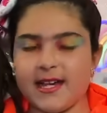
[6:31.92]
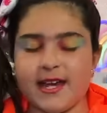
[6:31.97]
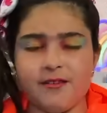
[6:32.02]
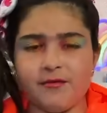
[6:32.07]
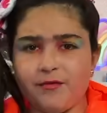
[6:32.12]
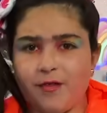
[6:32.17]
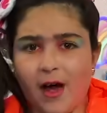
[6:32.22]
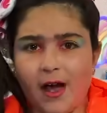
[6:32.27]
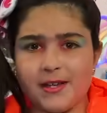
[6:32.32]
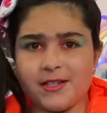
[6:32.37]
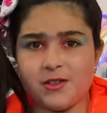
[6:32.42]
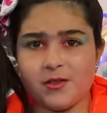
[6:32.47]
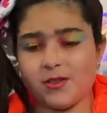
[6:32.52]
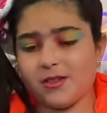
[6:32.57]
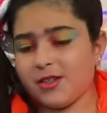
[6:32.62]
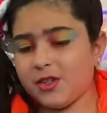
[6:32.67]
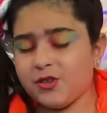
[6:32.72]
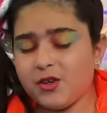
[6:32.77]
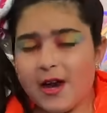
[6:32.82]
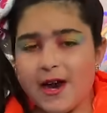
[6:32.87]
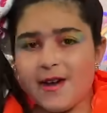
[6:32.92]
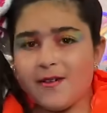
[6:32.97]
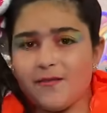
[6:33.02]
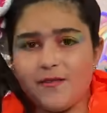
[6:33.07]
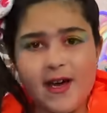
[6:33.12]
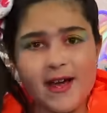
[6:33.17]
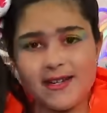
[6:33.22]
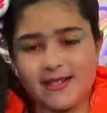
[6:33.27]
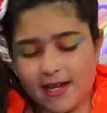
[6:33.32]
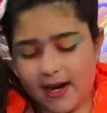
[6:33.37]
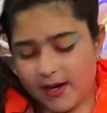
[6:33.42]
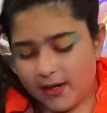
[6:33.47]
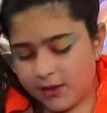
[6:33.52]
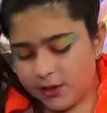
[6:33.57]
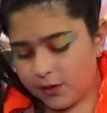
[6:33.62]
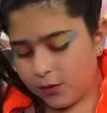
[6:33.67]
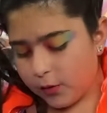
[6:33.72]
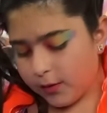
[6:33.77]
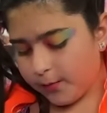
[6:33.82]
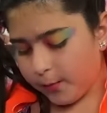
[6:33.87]
and fossils to try and find
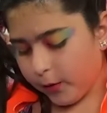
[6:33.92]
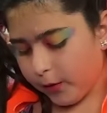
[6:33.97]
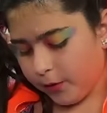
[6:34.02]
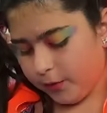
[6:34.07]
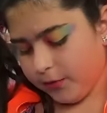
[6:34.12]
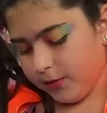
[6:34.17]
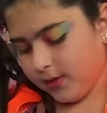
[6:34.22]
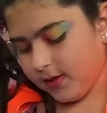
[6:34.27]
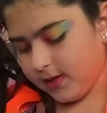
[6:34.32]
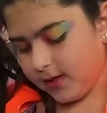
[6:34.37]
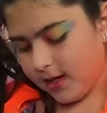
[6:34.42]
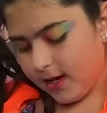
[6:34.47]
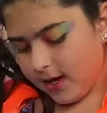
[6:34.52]
dinosaur bones